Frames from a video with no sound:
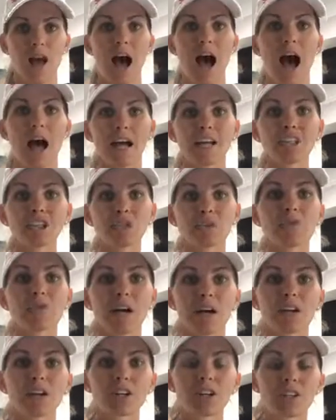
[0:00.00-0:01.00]
I do
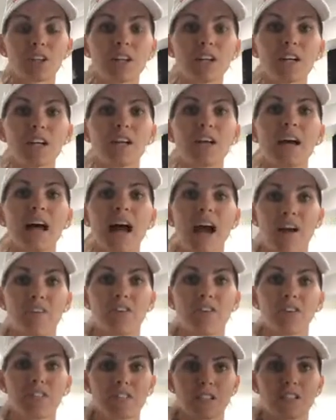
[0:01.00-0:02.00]
not cook
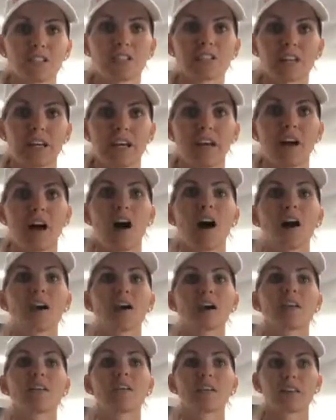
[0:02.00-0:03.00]
every single night.
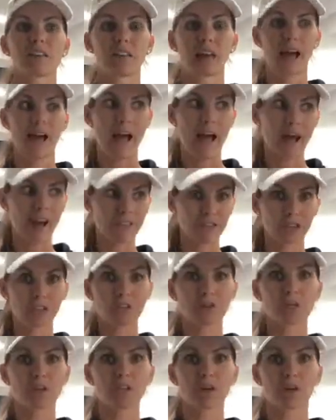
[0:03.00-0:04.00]
Our
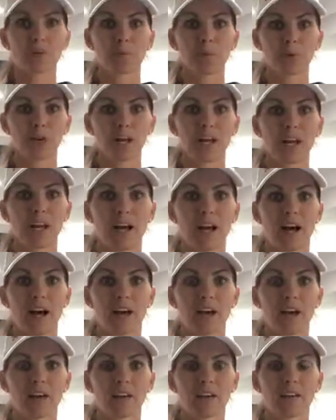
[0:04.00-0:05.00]
afternoons are pretty
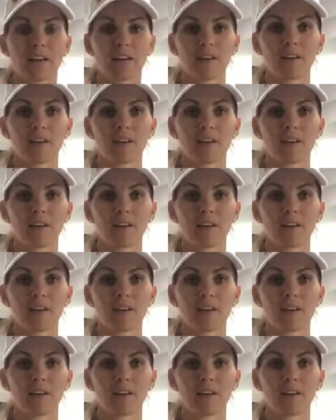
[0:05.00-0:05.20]
chaotic.